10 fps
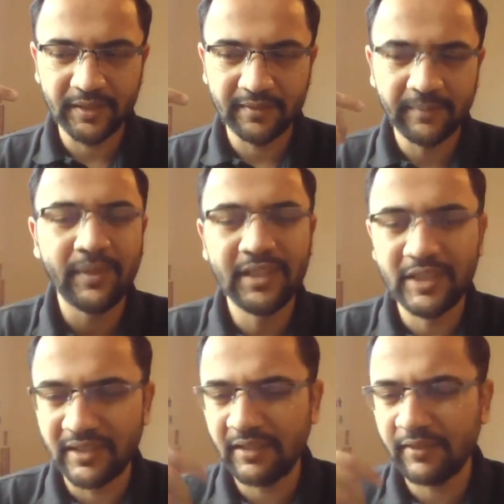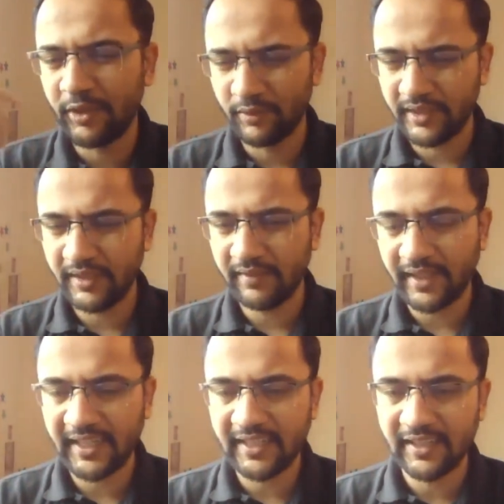simple enough use
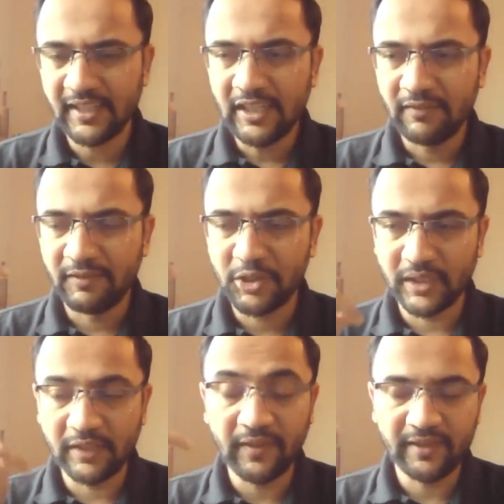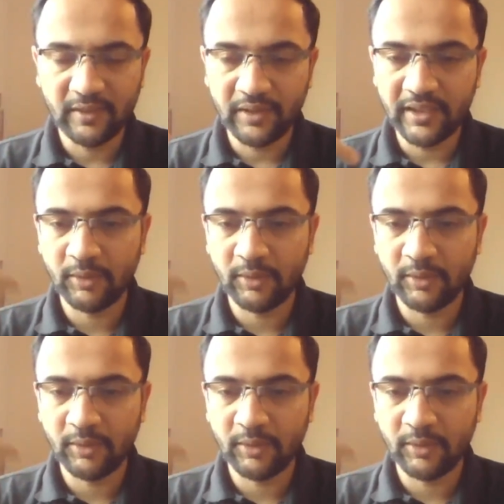case and which could effectively